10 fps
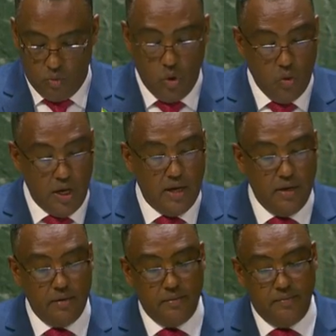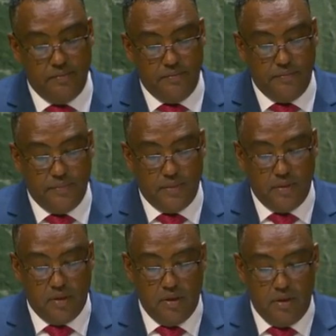we will
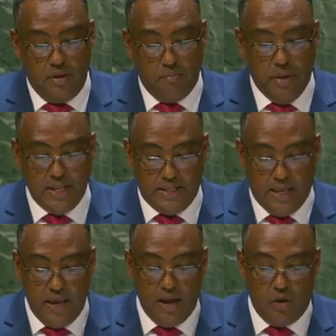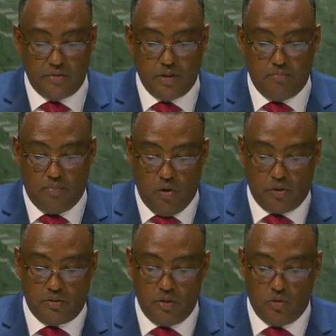maintain our
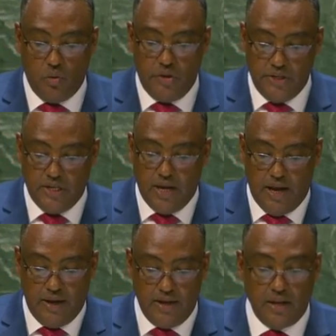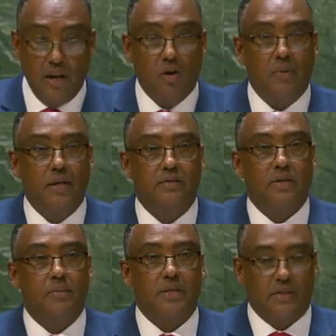support to regional and global
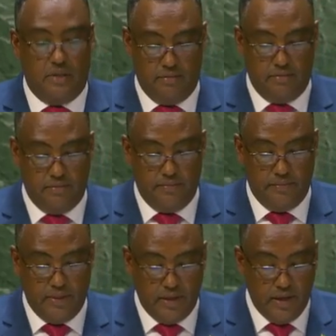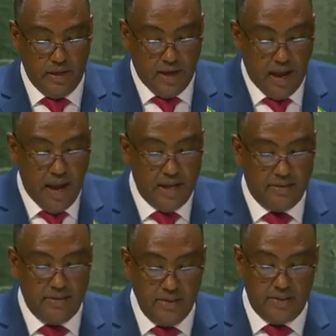stability.
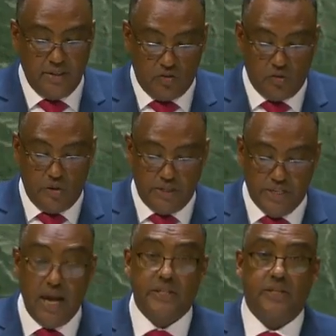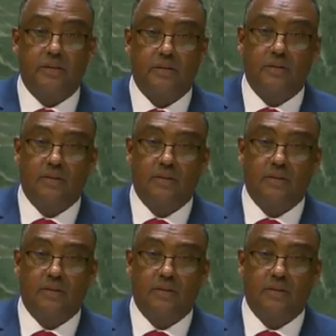At this historic juncture,